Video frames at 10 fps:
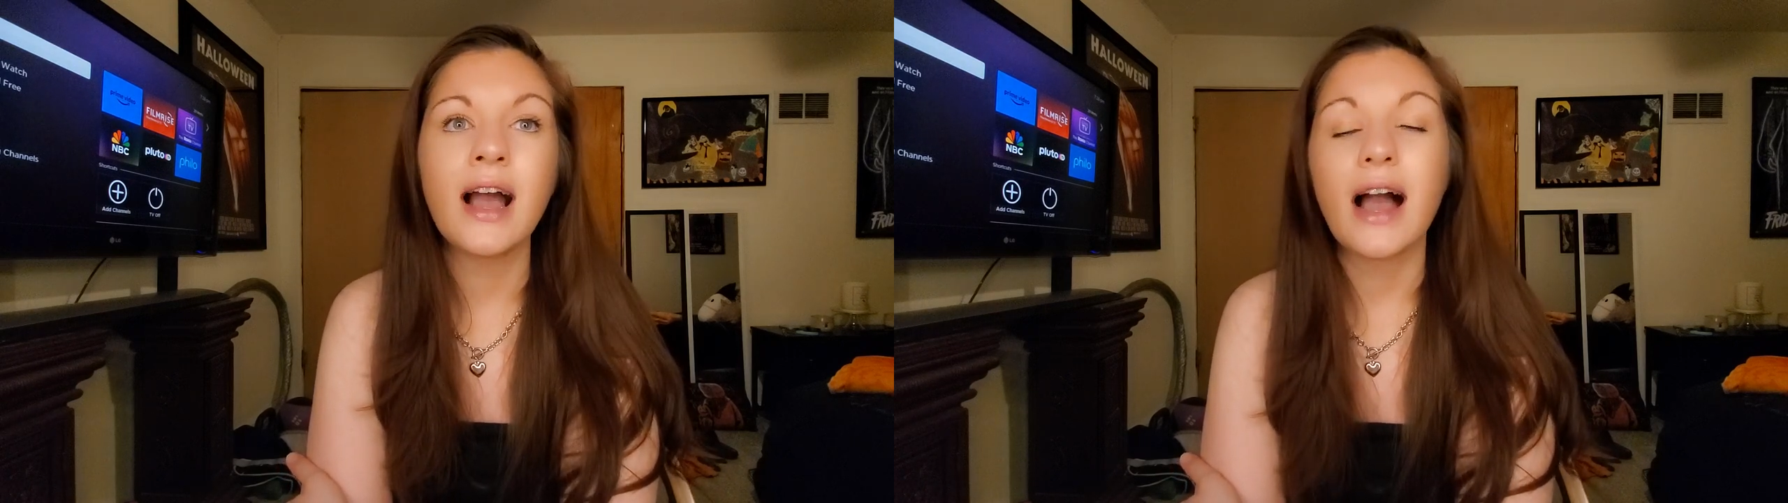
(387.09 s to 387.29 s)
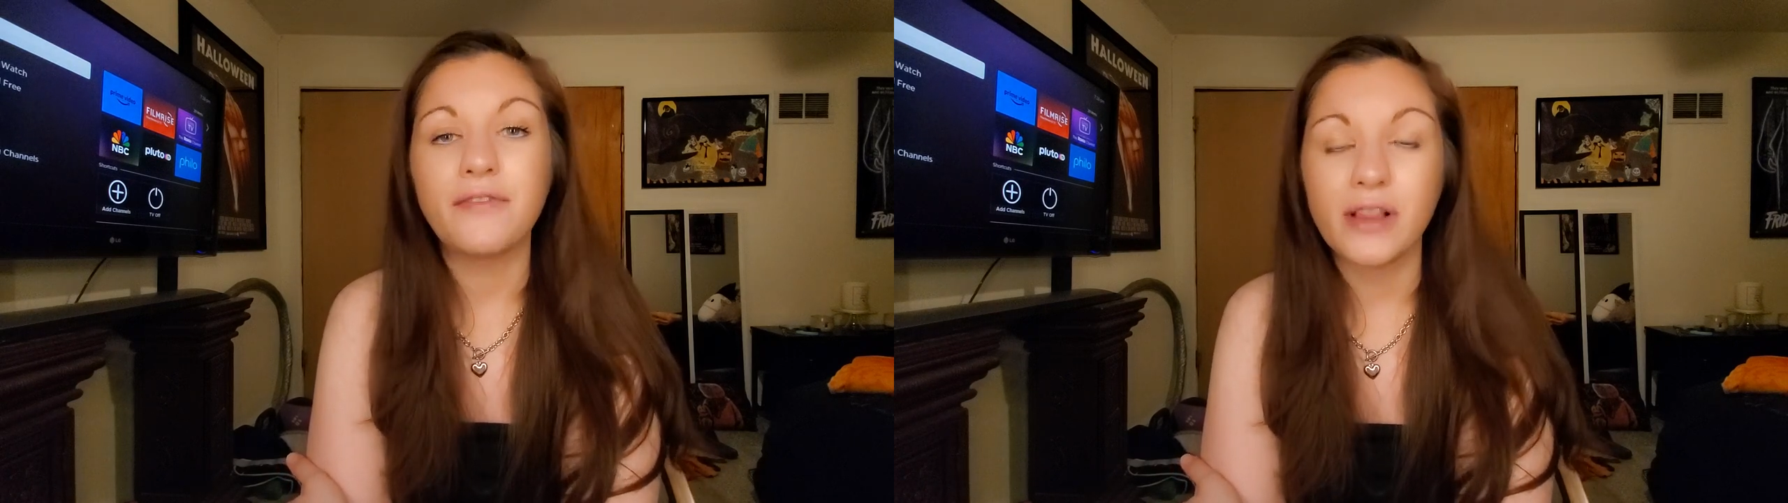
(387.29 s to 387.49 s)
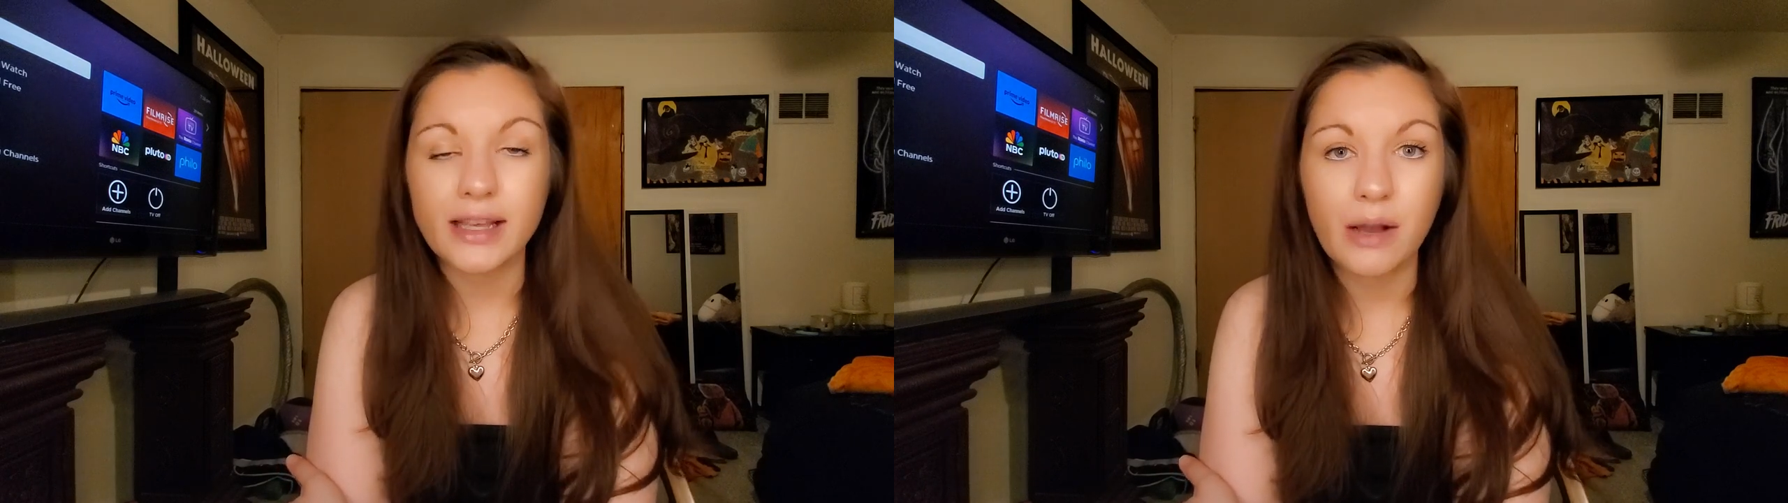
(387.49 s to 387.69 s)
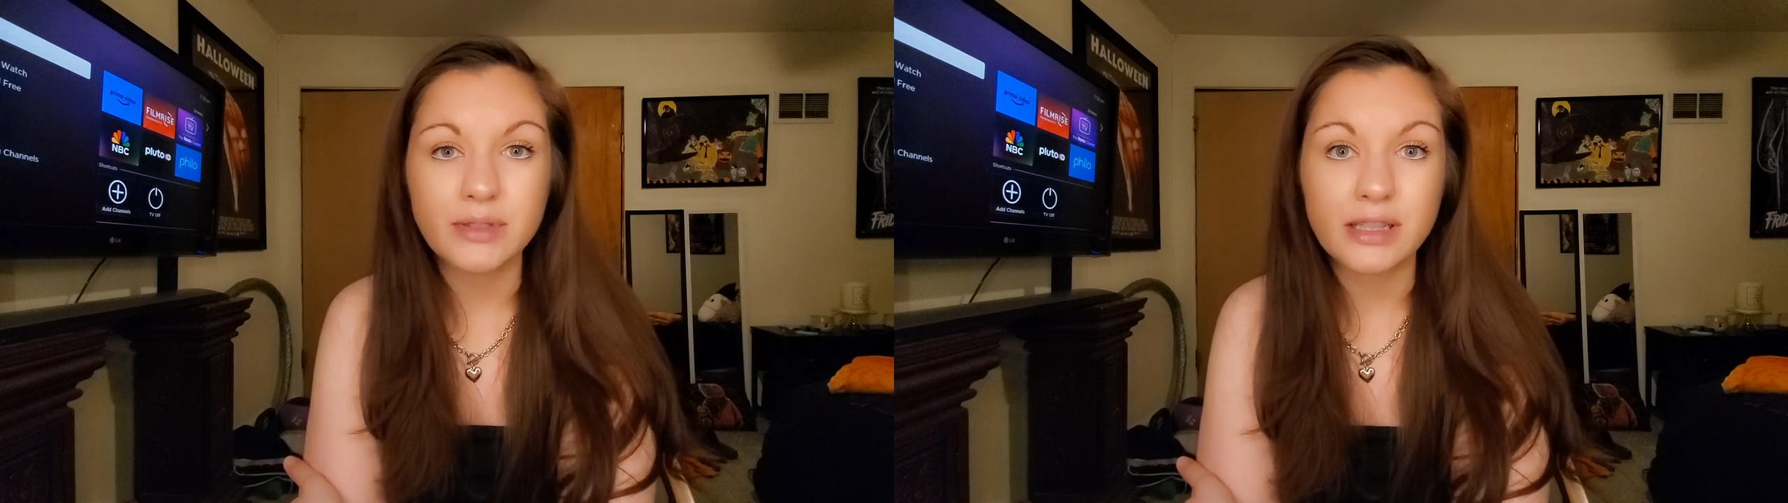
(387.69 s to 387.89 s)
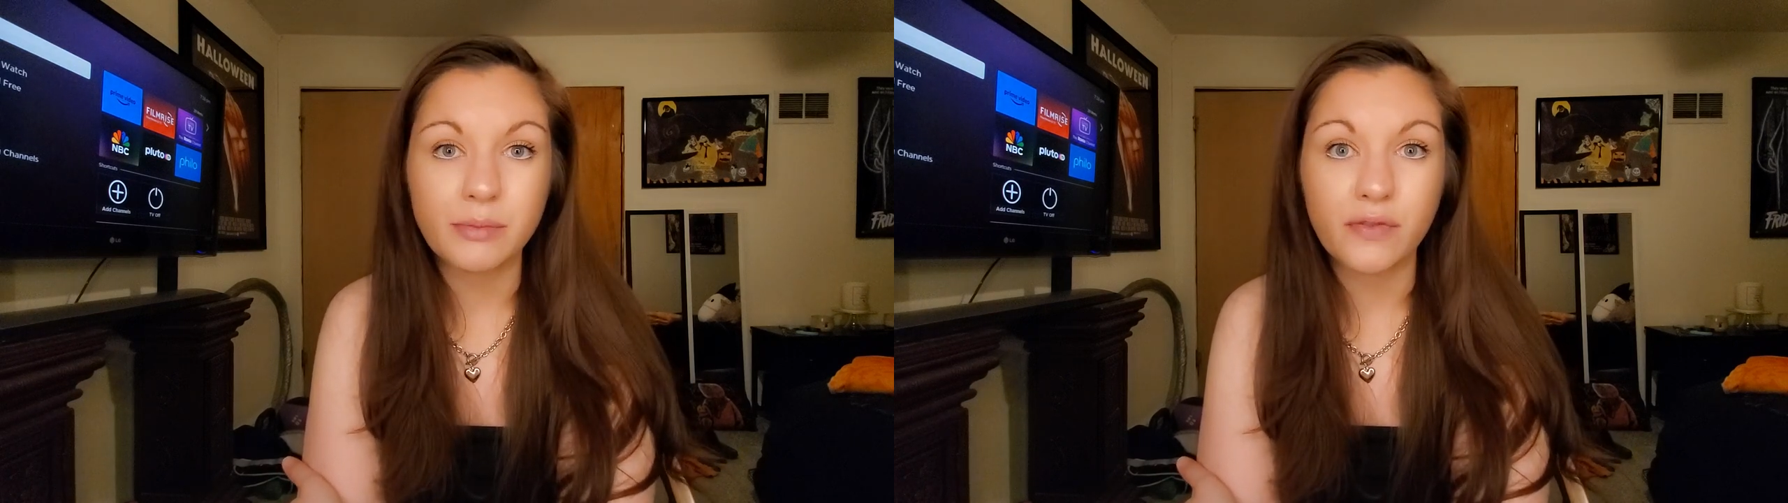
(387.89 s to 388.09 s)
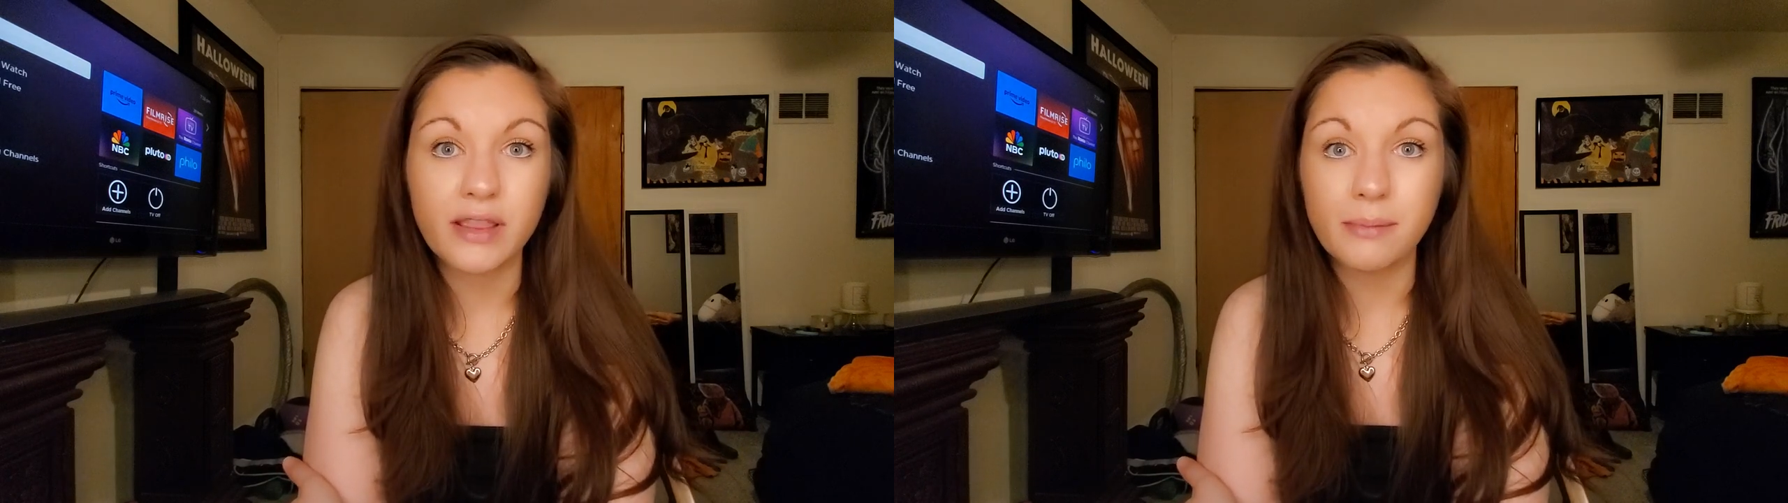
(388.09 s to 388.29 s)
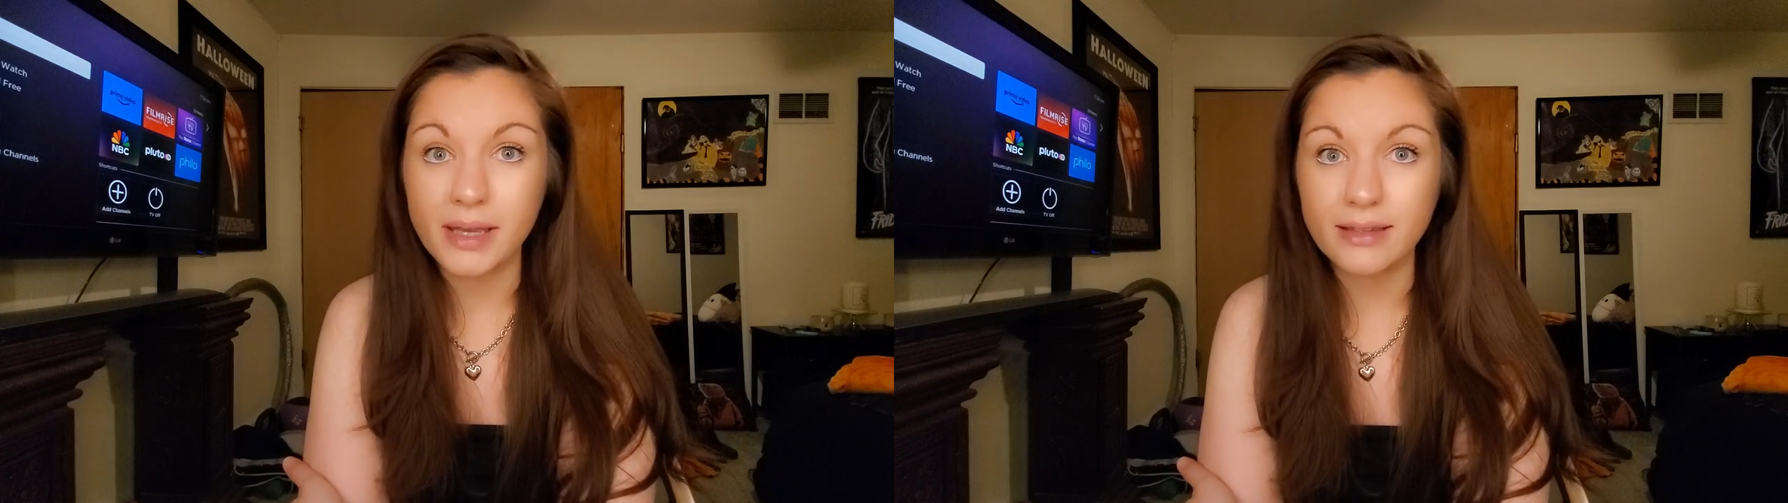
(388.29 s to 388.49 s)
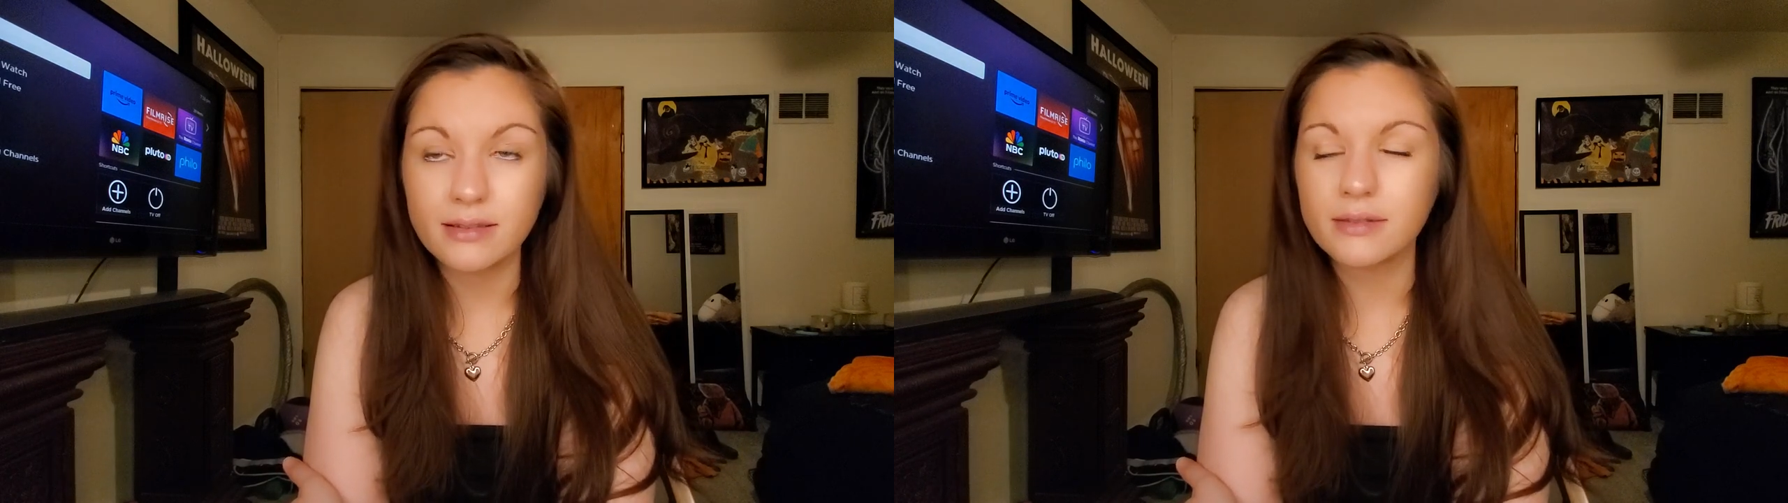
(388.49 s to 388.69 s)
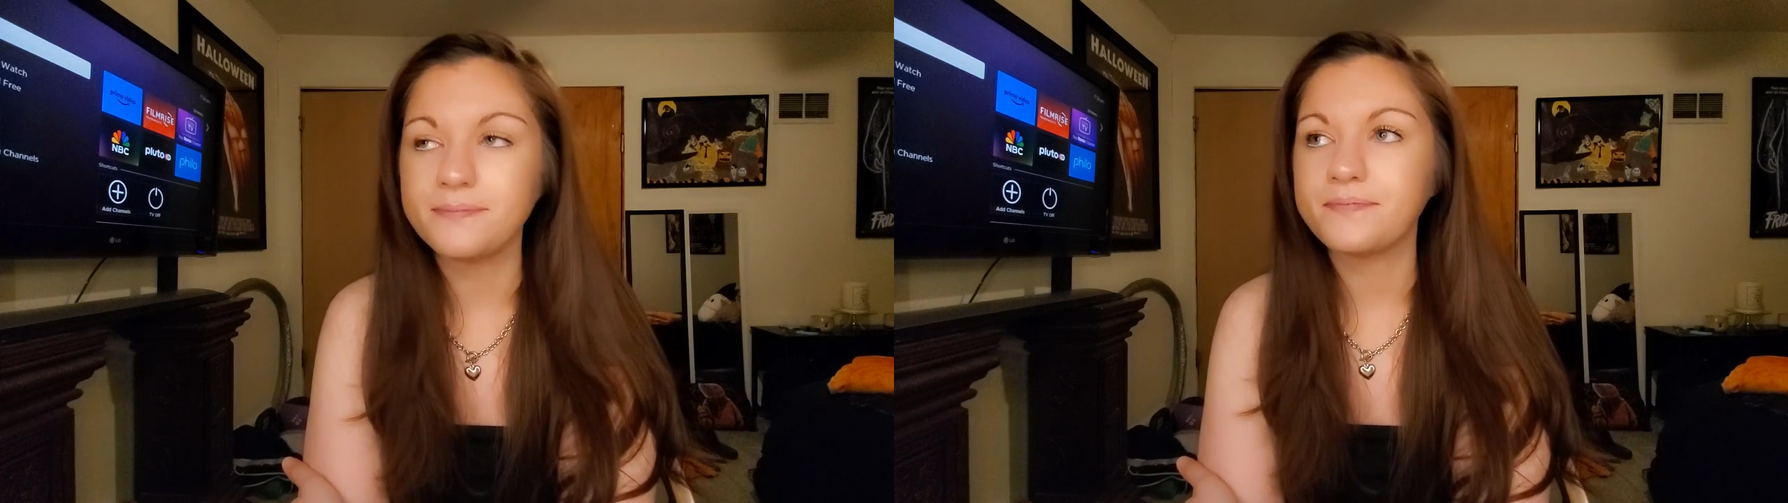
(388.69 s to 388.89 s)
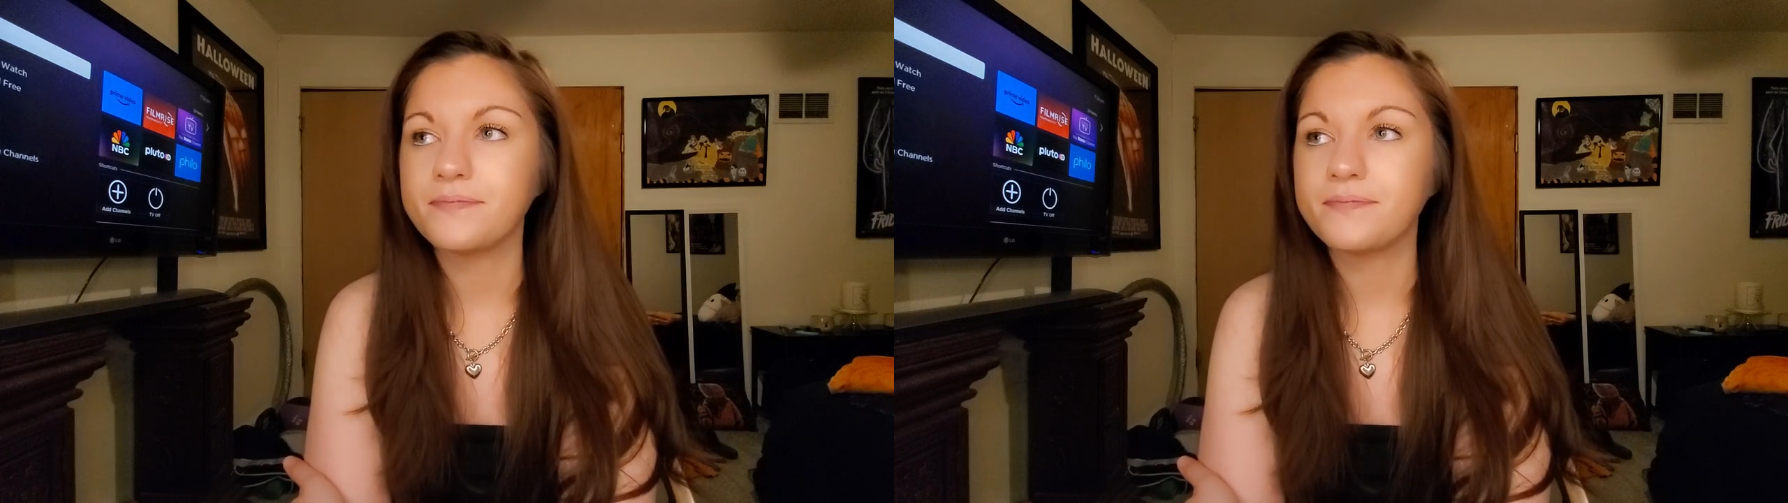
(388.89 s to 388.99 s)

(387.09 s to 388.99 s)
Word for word: I felt like I was in the movie The Mist.